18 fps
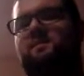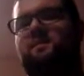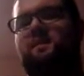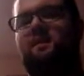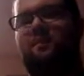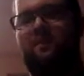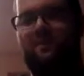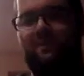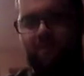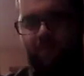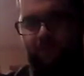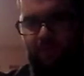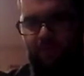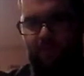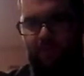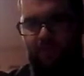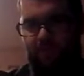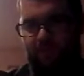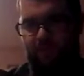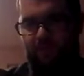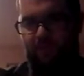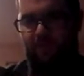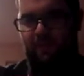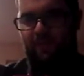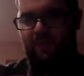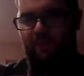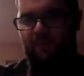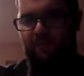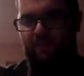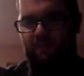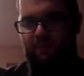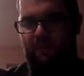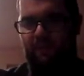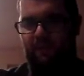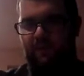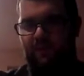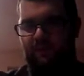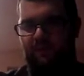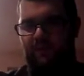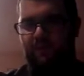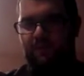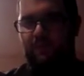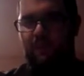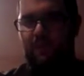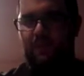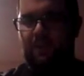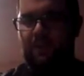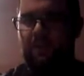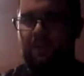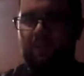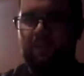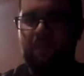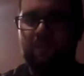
the original DS to be